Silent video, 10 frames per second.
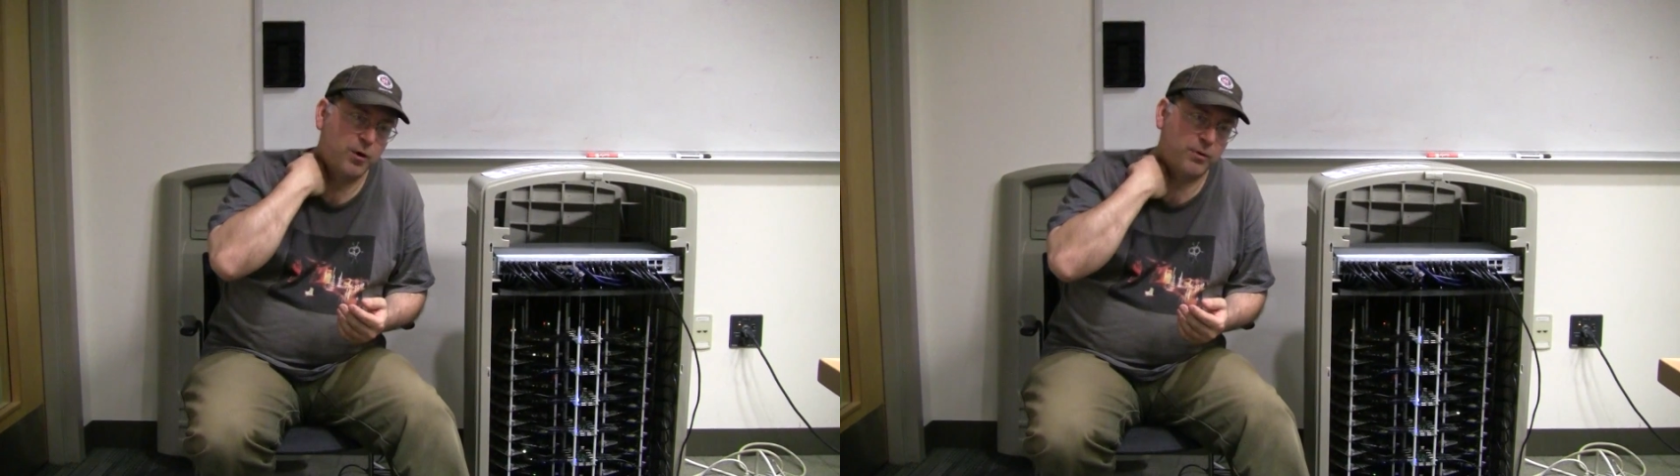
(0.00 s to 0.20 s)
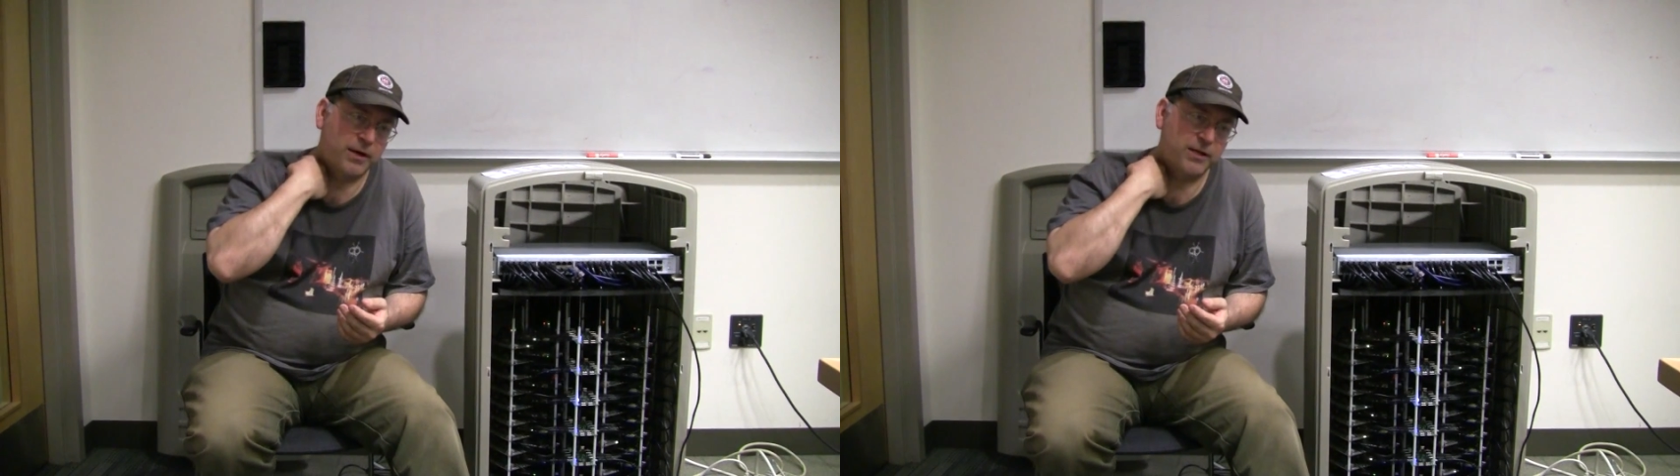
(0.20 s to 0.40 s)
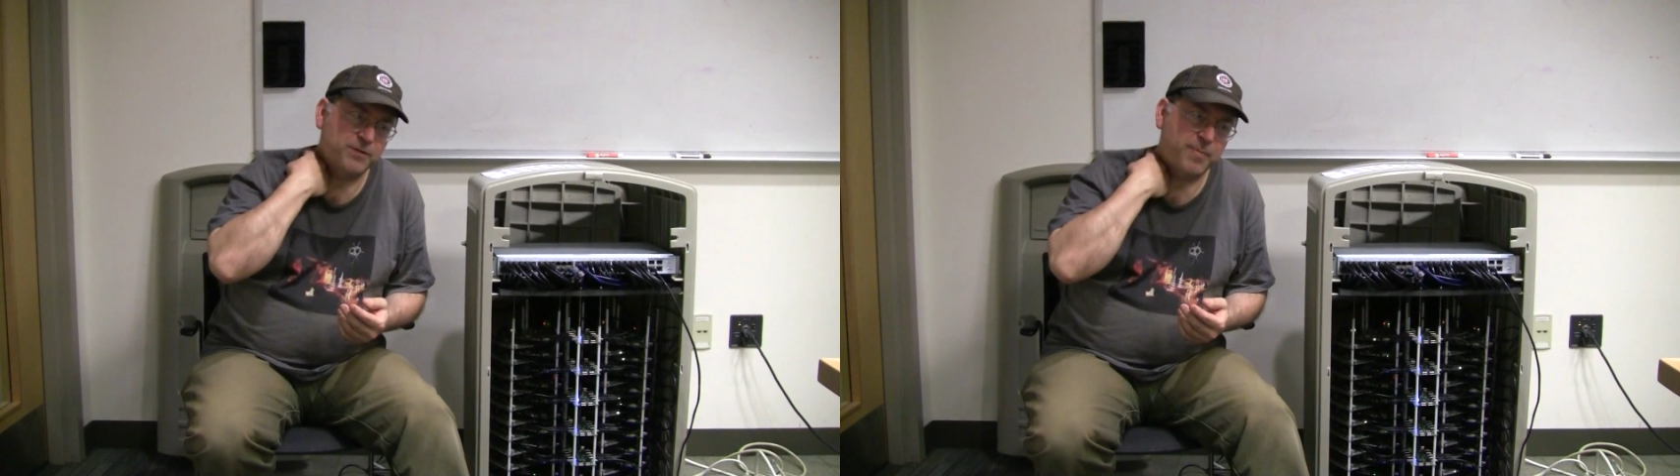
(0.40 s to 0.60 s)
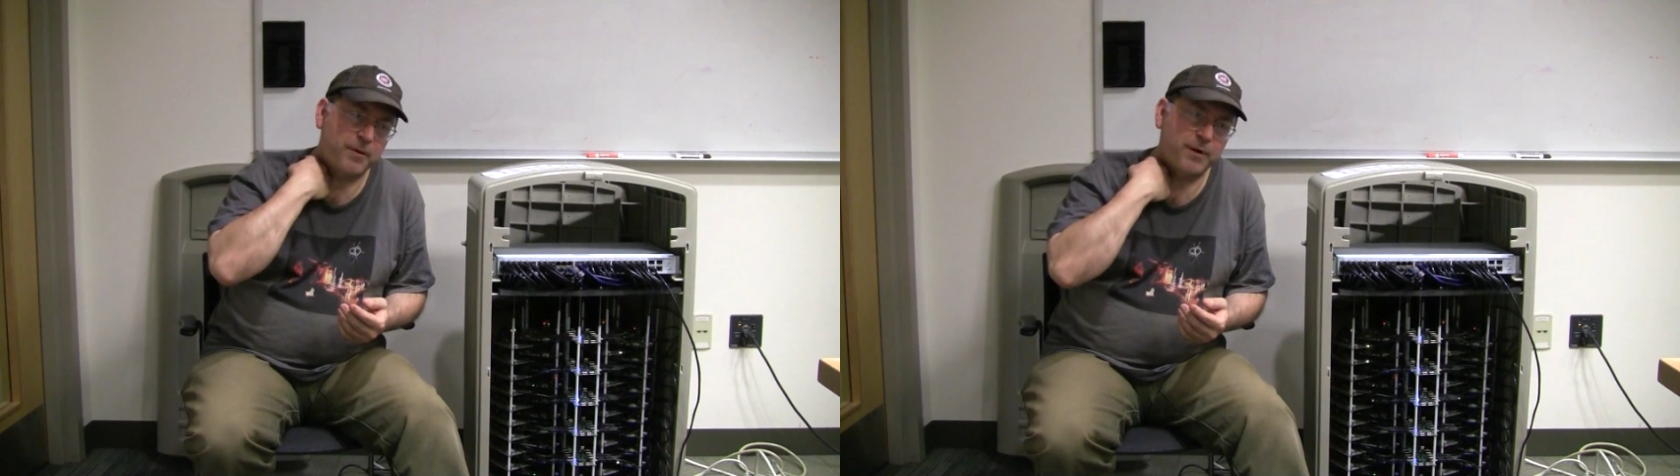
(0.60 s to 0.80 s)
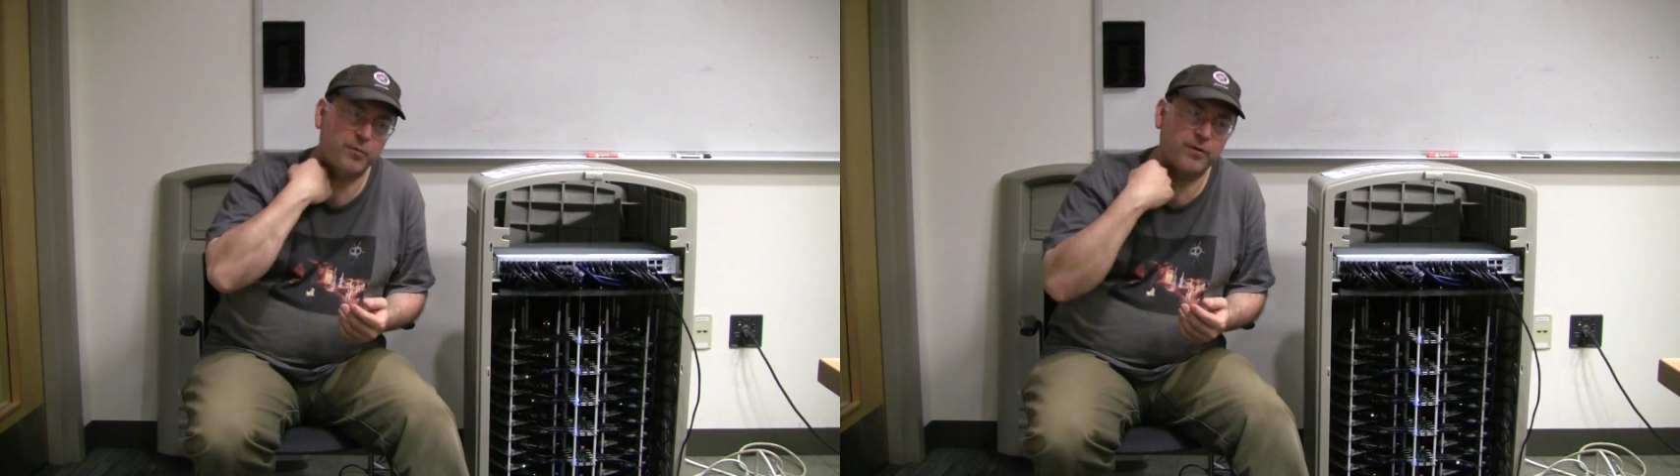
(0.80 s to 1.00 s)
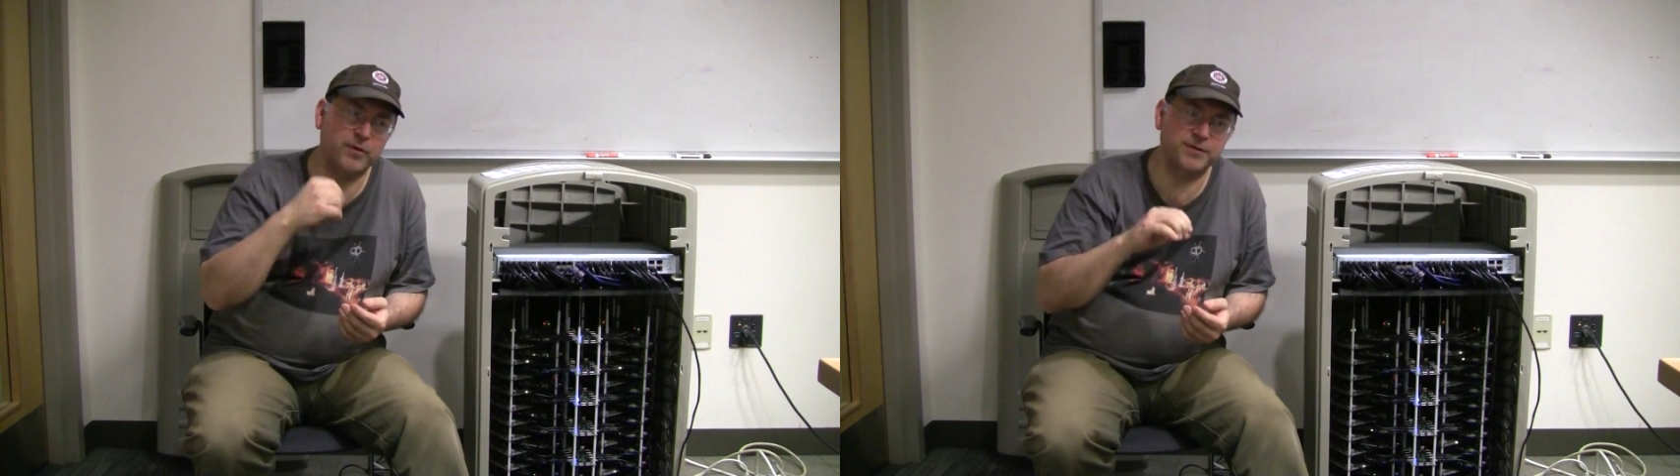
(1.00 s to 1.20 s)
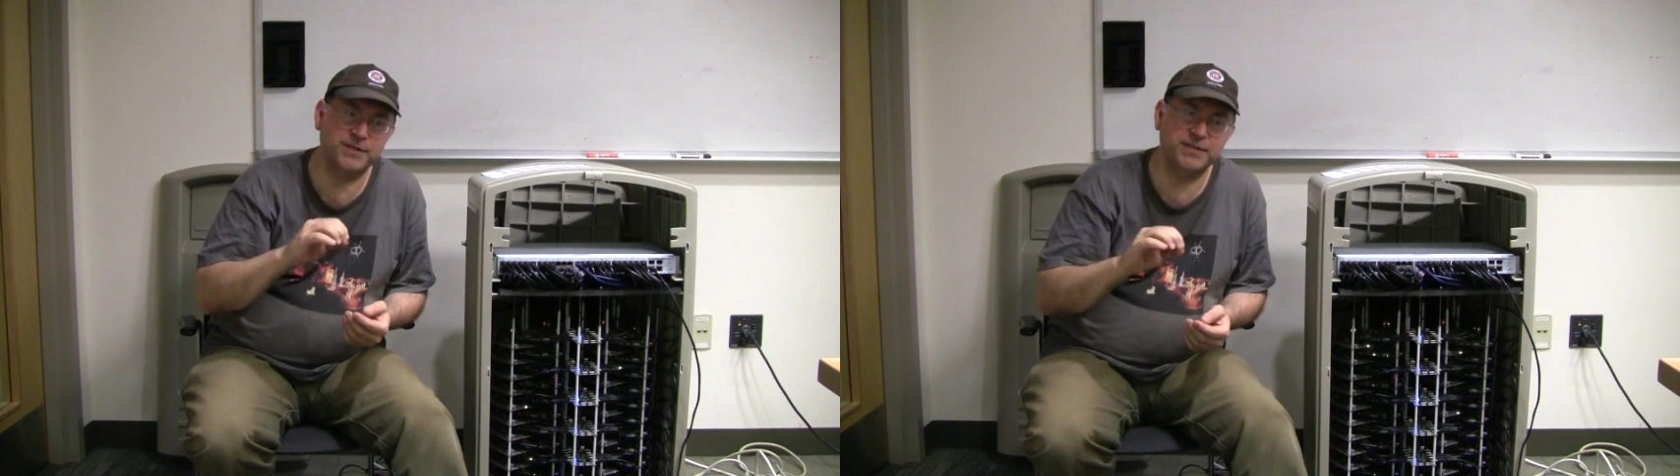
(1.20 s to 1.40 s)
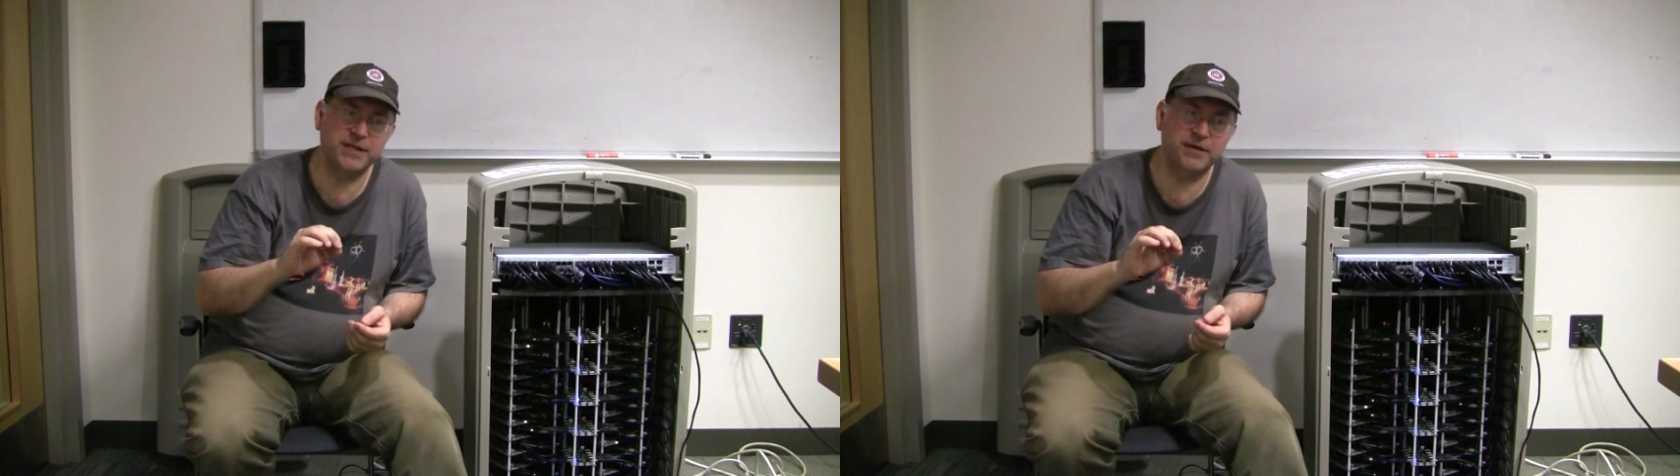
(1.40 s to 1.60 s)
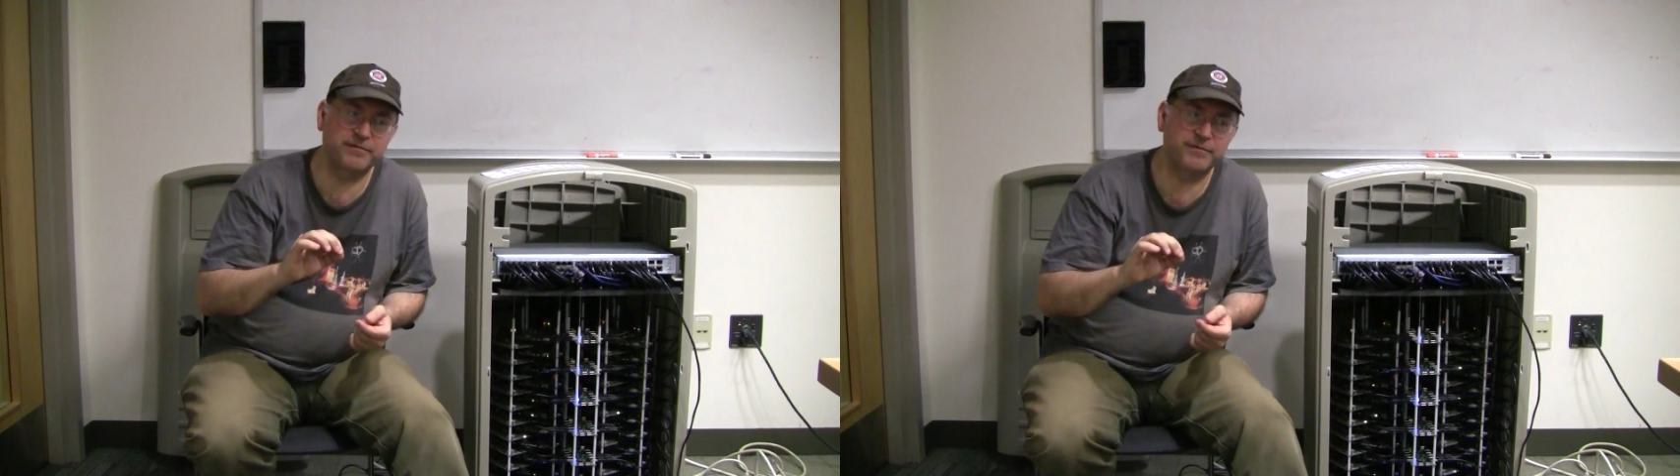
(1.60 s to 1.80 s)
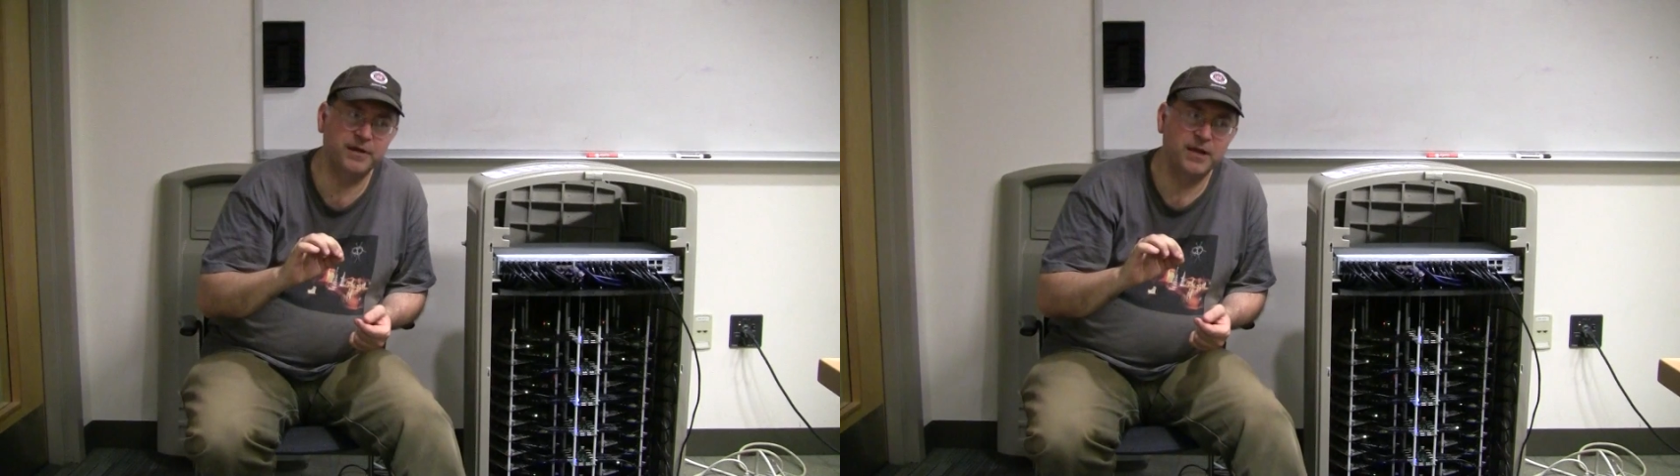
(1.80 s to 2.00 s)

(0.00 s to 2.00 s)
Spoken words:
We're going to experiment with those to see if